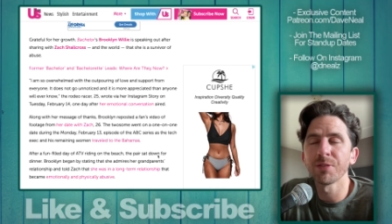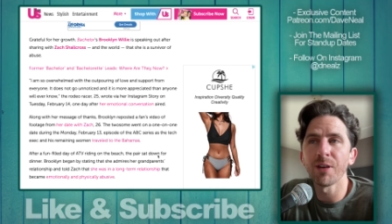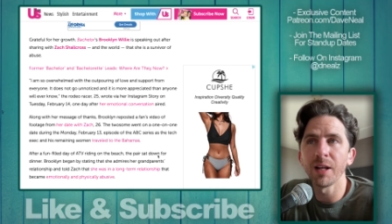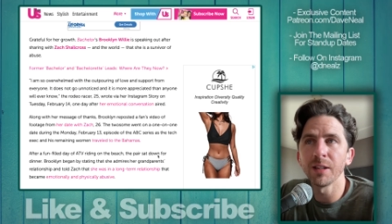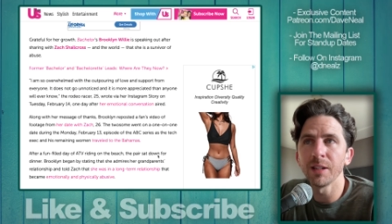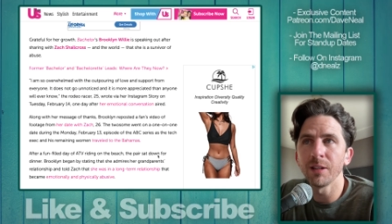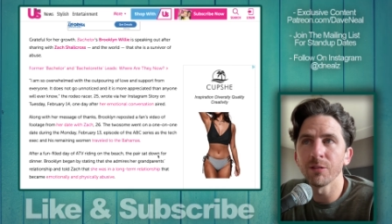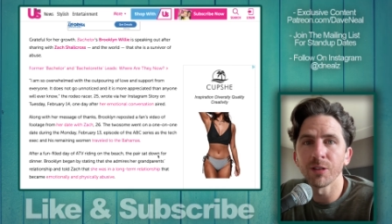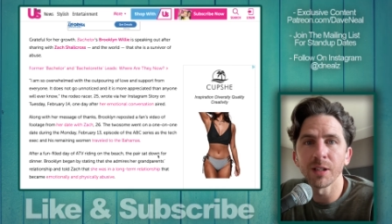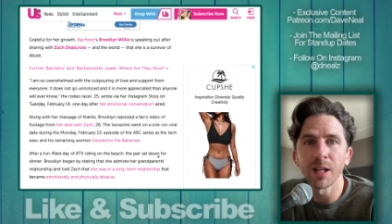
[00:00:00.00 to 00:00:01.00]
finally
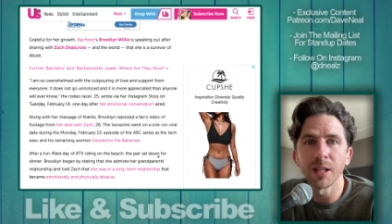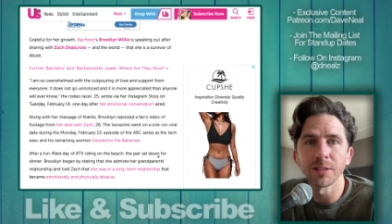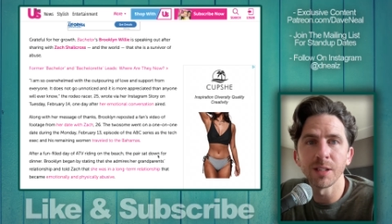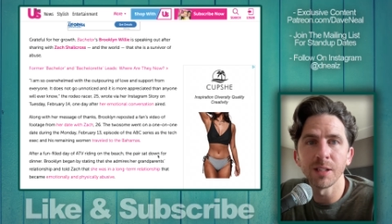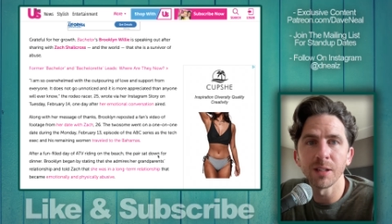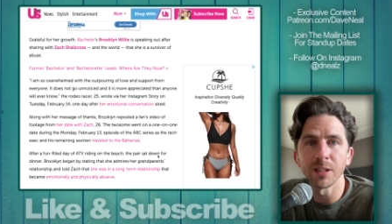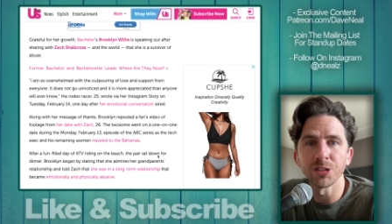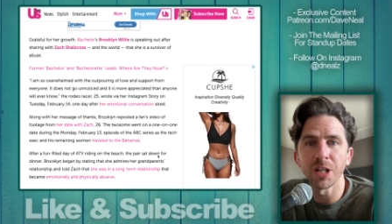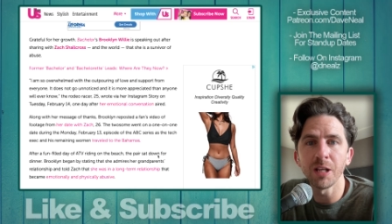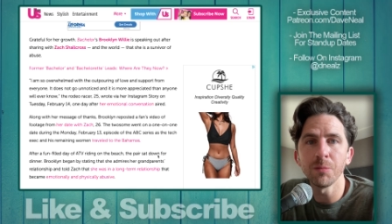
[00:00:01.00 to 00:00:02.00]
realizing the
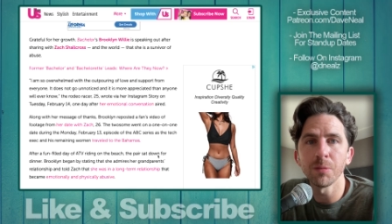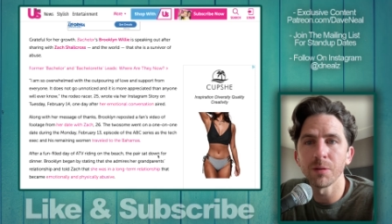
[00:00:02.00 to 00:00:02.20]
shame